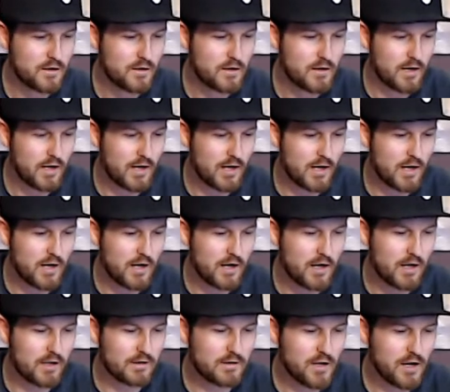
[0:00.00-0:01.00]

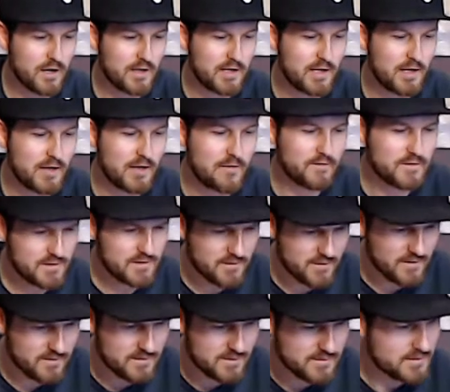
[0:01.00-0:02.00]
Lucky, and I'm
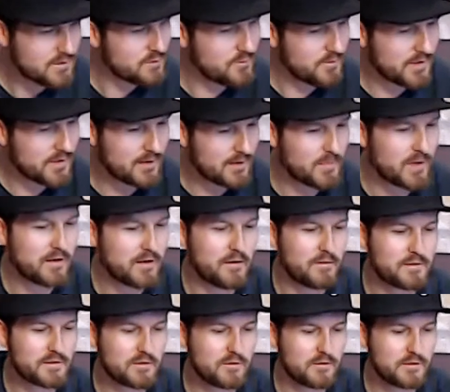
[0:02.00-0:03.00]
saying to you again, man.
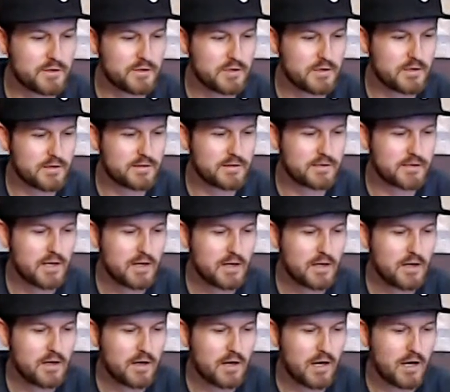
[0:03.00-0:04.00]
How's it going? Cheers.
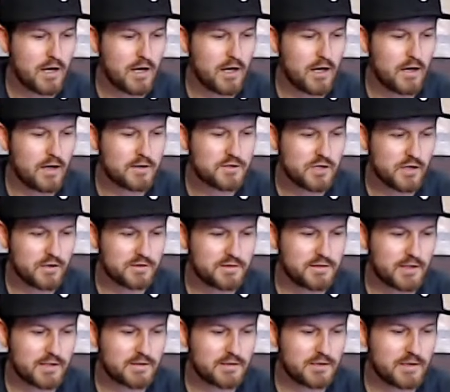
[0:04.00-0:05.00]
Charles
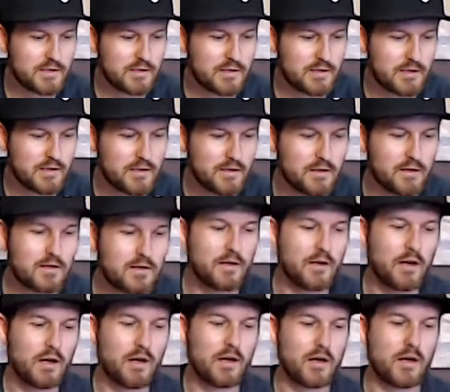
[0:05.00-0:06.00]
Dixon,
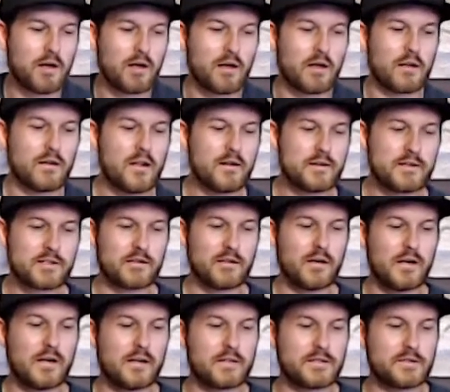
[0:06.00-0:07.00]
Lawless
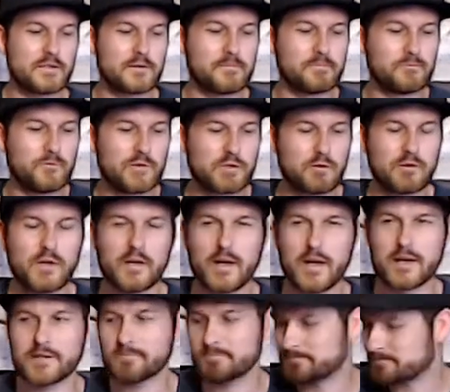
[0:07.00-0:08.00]
Claws. What's going on, guys?